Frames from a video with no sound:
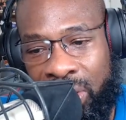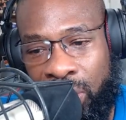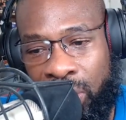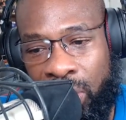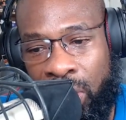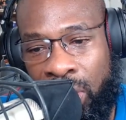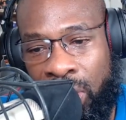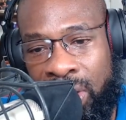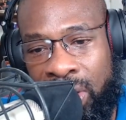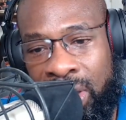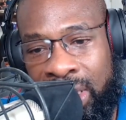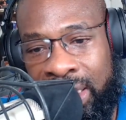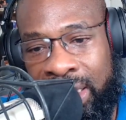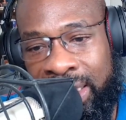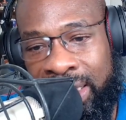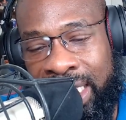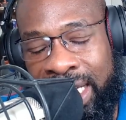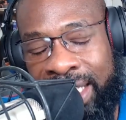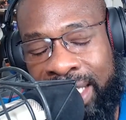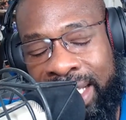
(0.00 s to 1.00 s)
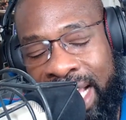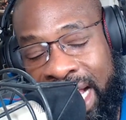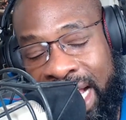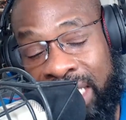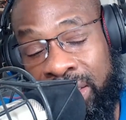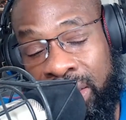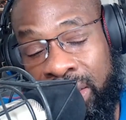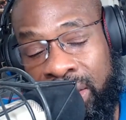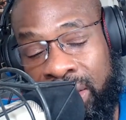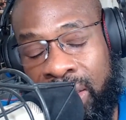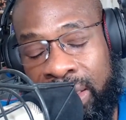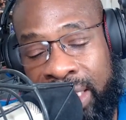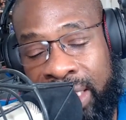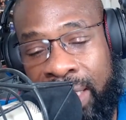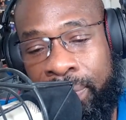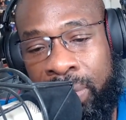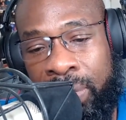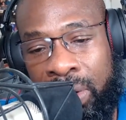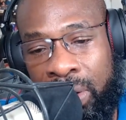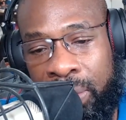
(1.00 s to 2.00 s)
with the little hook on the side, I actually thought
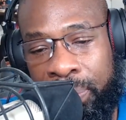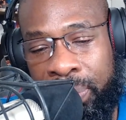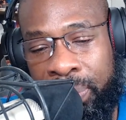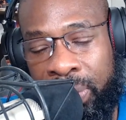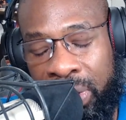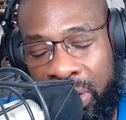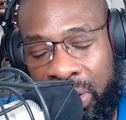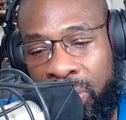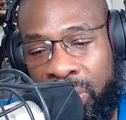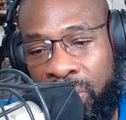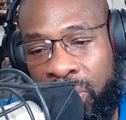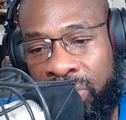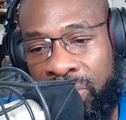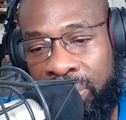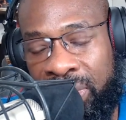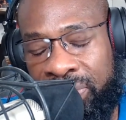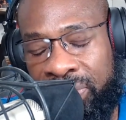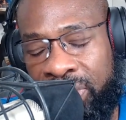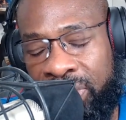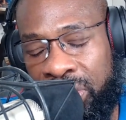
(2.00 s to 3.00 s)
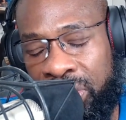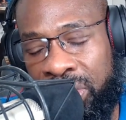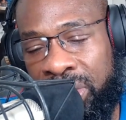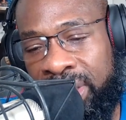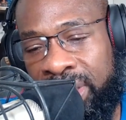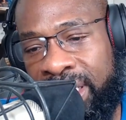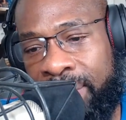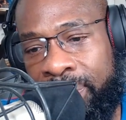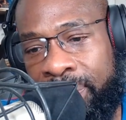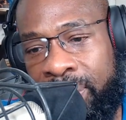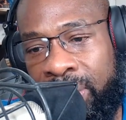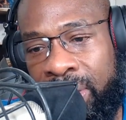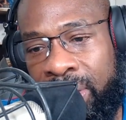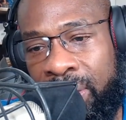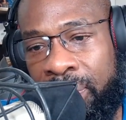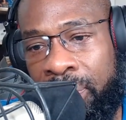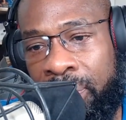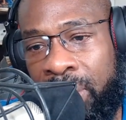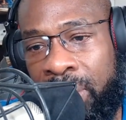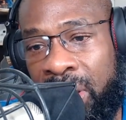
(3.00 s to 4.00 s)
that one looked pretty cool from the furniture
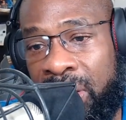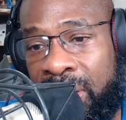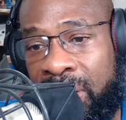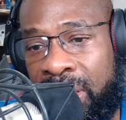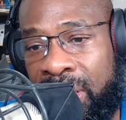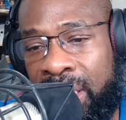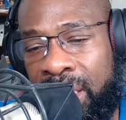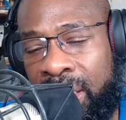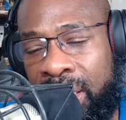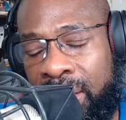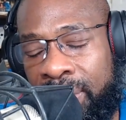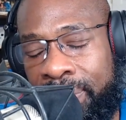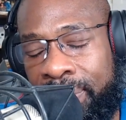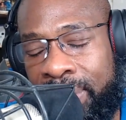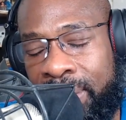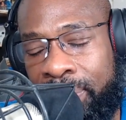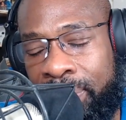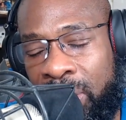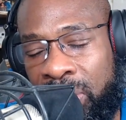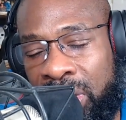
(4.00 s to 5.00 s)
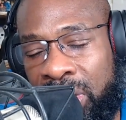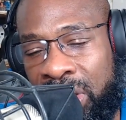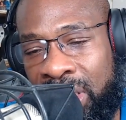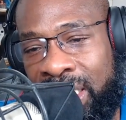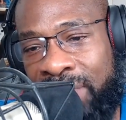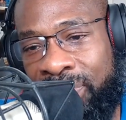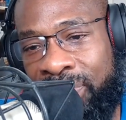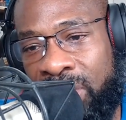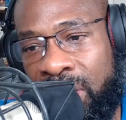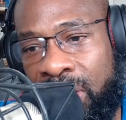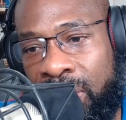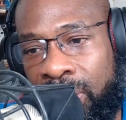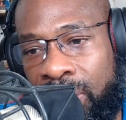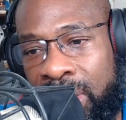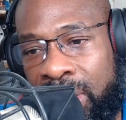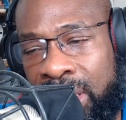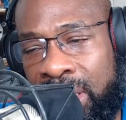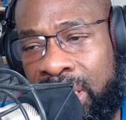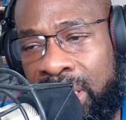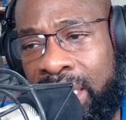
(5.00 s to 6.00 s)
standpoint. But the the most, even
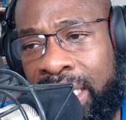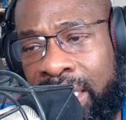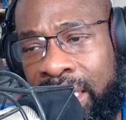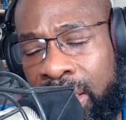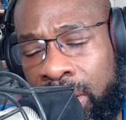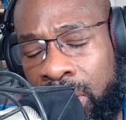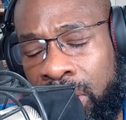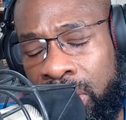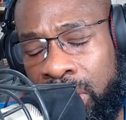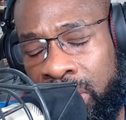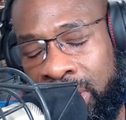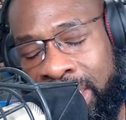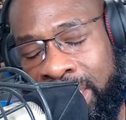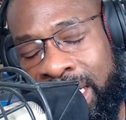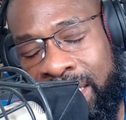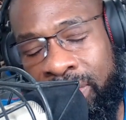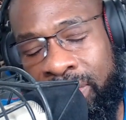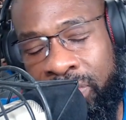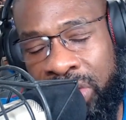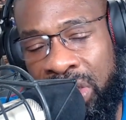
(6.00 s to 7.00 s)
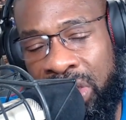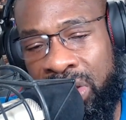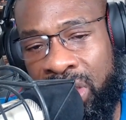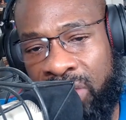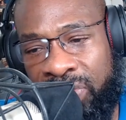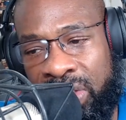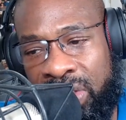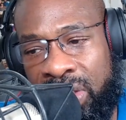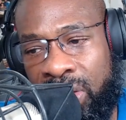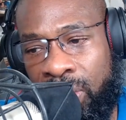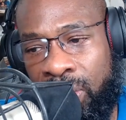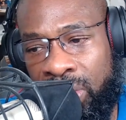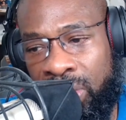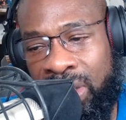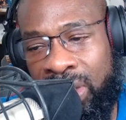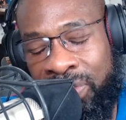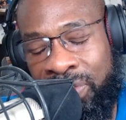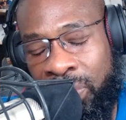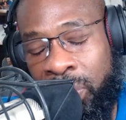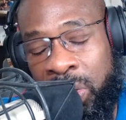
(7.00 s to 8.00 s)
though it's like uh, kind of resurfaced old
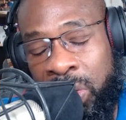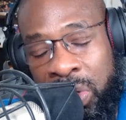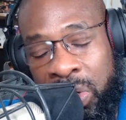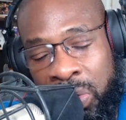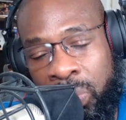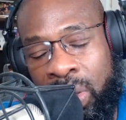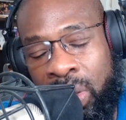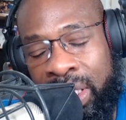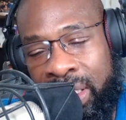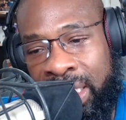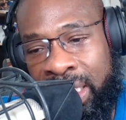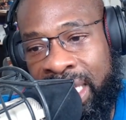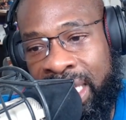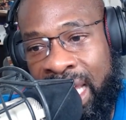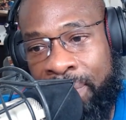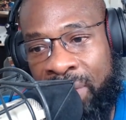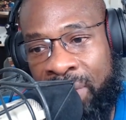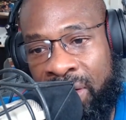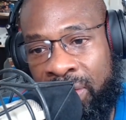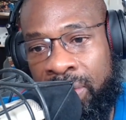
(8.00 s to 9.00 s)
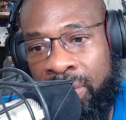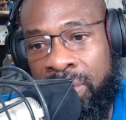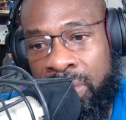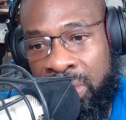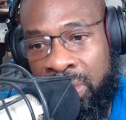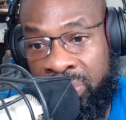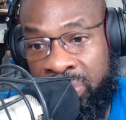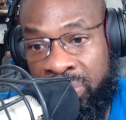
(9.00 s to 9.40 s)
stuff, which is what gaming